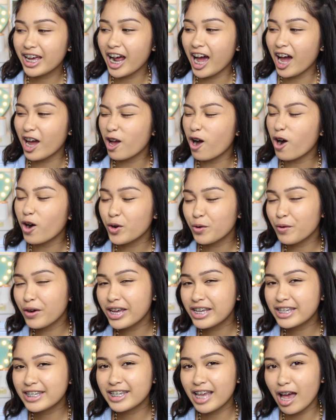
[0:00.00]
I
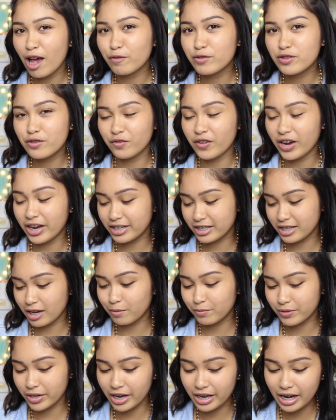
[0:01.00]
always have to find
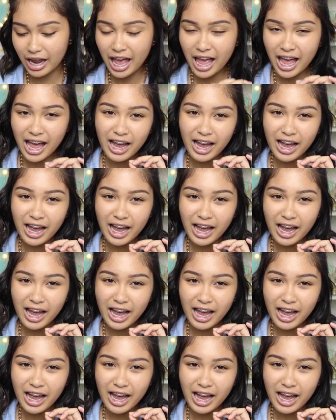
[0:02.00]
Snapchat.